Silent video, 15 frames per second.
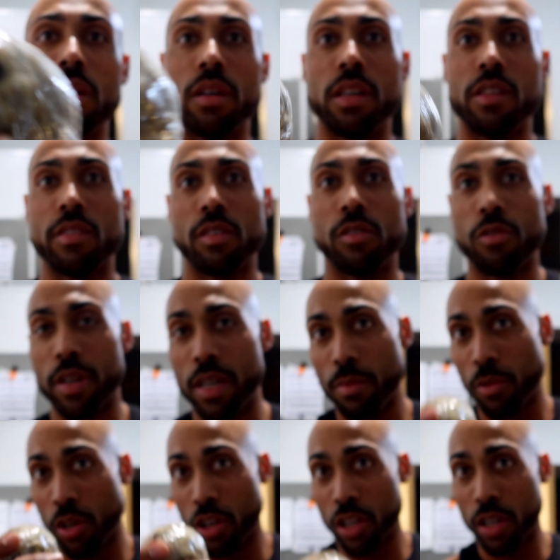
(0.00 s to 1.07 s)
cookies and
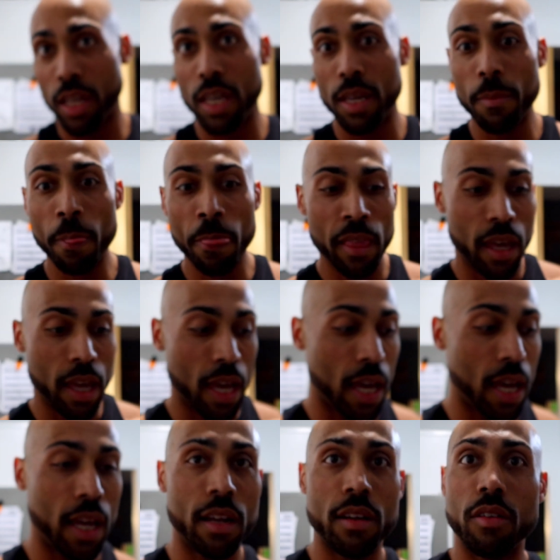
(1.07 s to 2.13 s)
cream cookie.
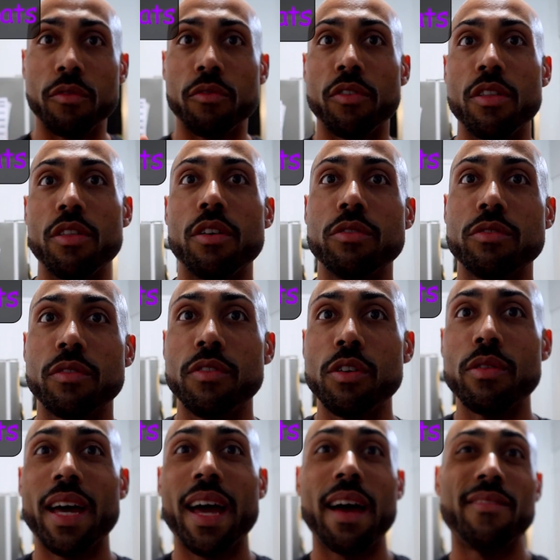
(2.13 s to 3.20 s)
And for those of
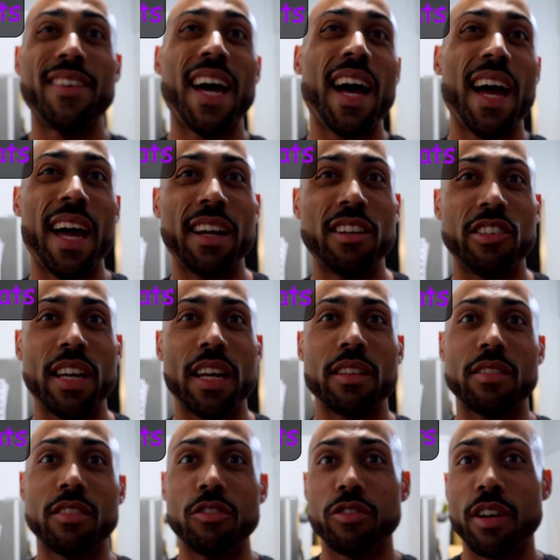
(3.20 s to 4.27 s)
you that have not had a
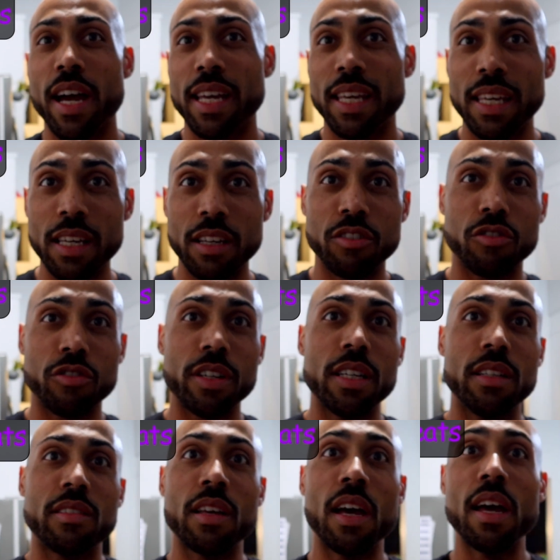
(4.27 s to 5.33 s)
chance to try Keek's
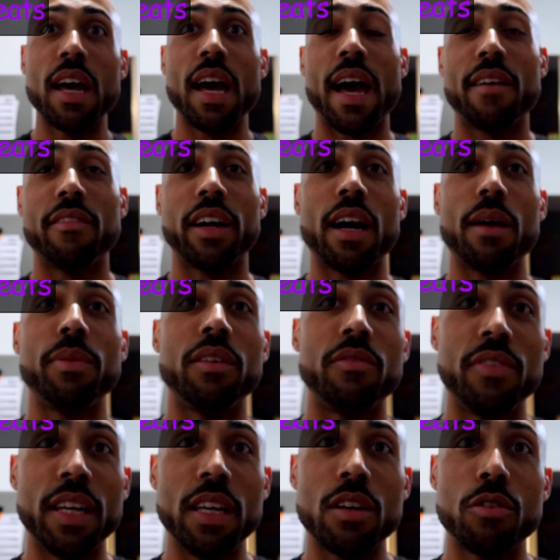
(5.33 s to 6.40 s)
Treats, I have a couple
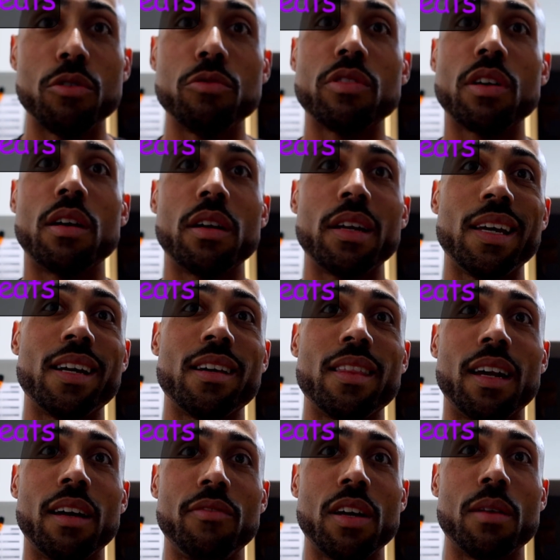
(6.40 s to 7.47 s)
of videos on here
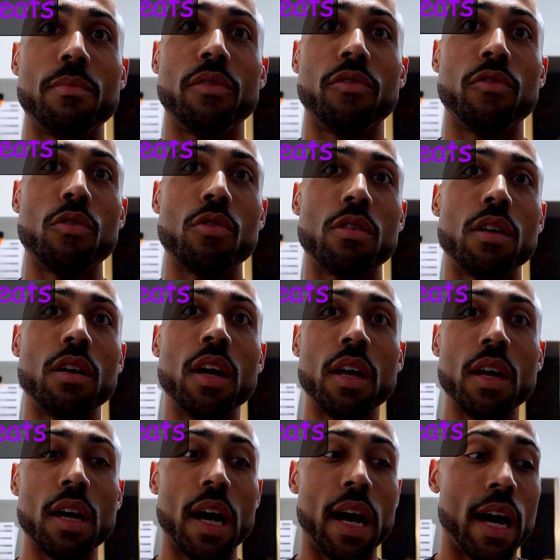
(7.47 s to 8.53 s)
that I've done before
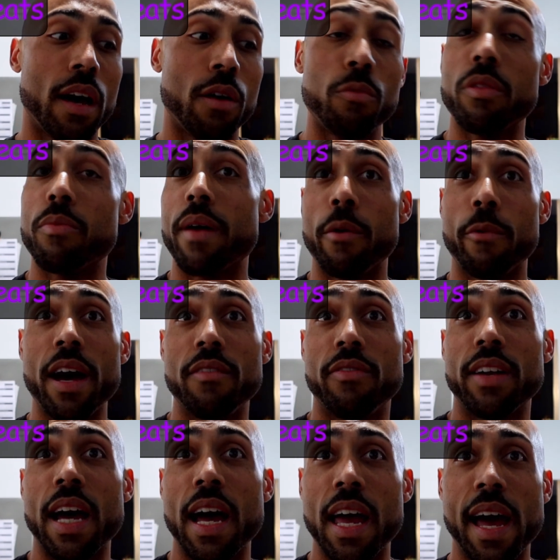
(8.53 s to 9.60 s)
uh, with my
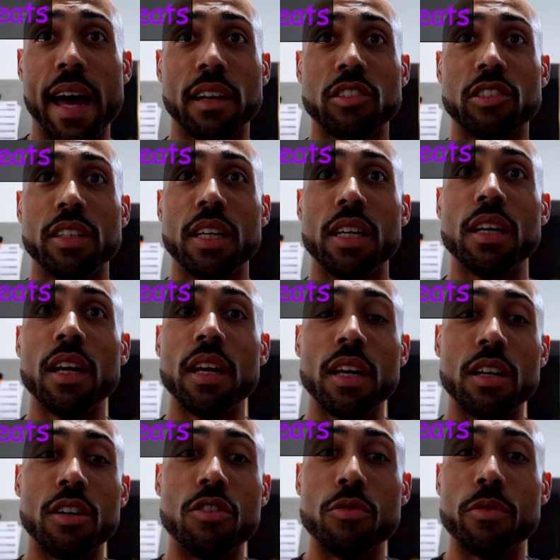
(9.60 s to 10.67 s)
wife and I actually
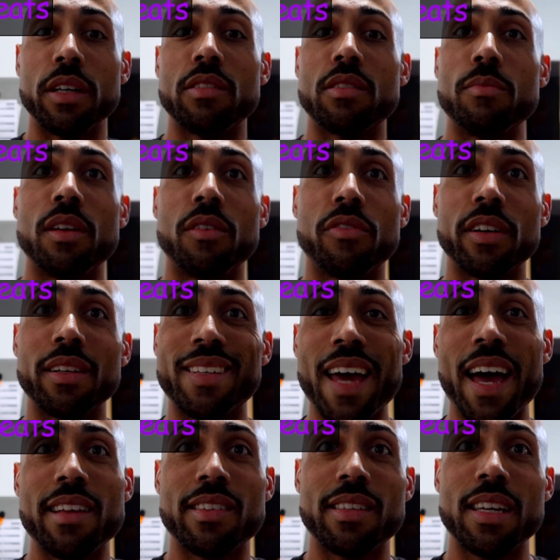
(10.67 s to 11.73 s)
doing some different
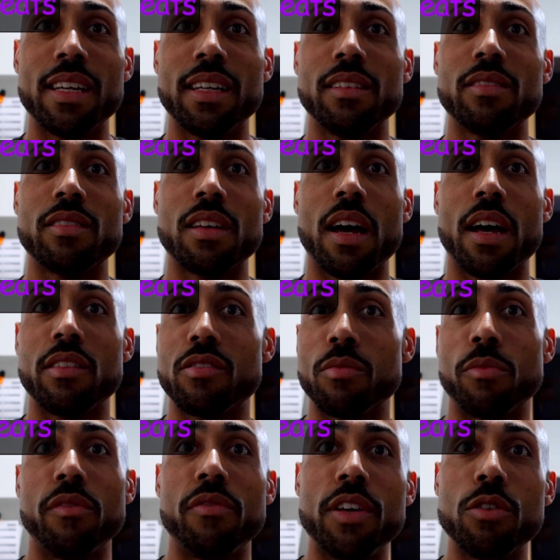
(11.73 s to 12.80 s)
testings, uh,
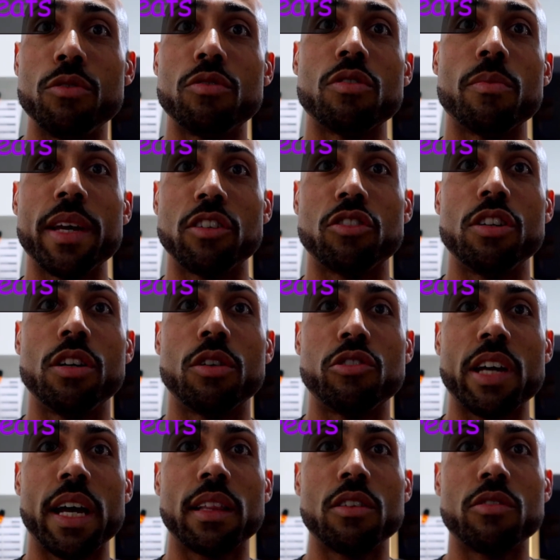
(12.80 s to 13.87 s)
some reviews, so make sure you go
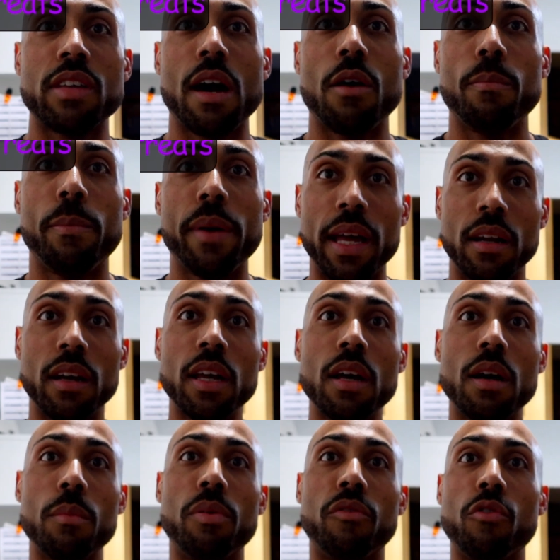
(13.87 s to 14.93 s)
check those out. But
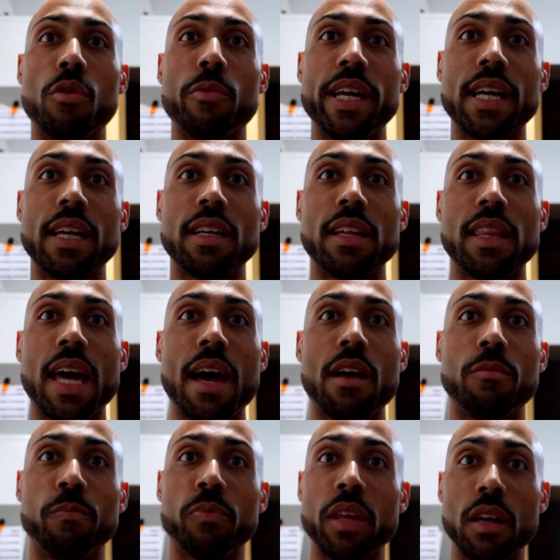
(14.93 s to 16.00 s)
before we get into
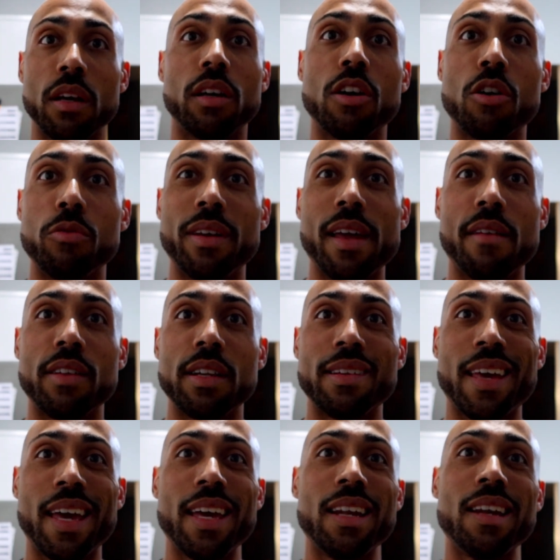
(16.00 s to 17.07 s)
that, code
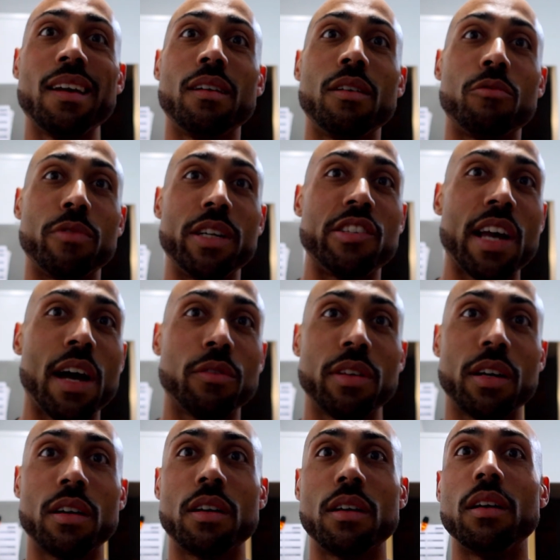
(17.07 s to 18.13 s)
Devon10, reach out
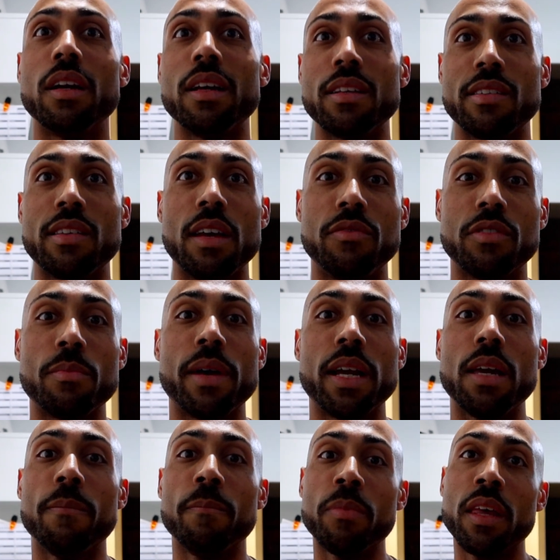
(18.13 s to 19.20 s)
to her, save some
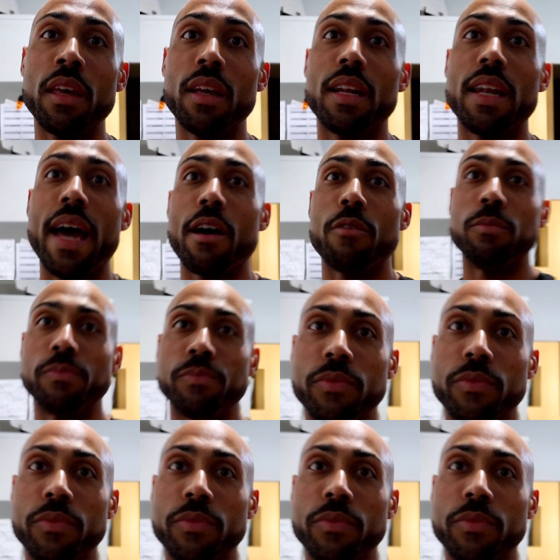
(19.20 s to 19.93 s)
money. Now,